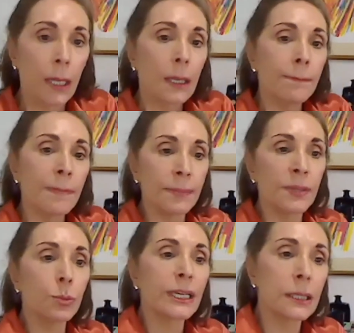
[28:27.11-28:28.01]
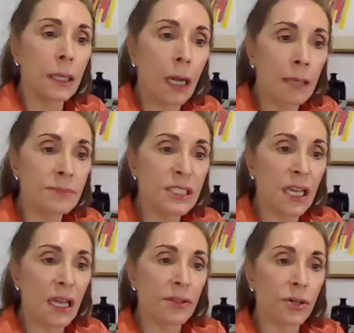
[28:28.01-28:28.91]
Maybe we can come
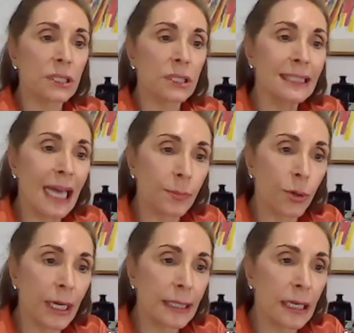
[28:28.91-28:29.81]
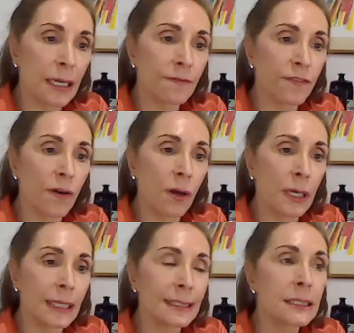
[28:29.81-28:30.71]
together, collaborate, and
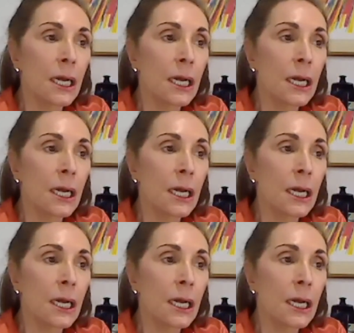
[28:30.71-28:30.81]
find